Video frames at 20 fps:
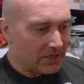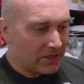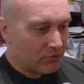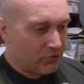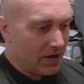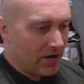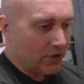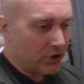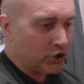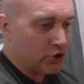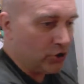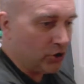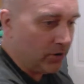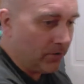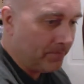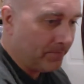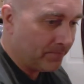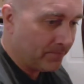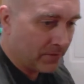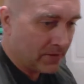
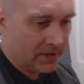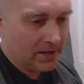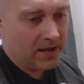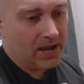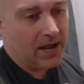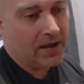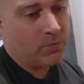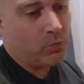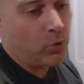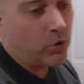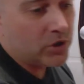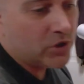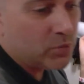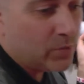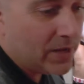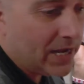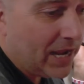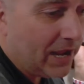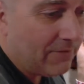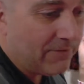directional. And what do
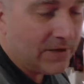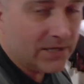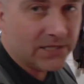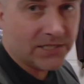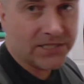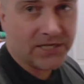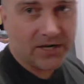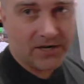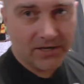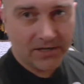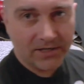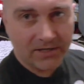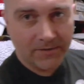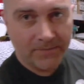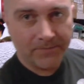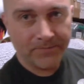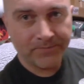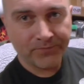we have inside?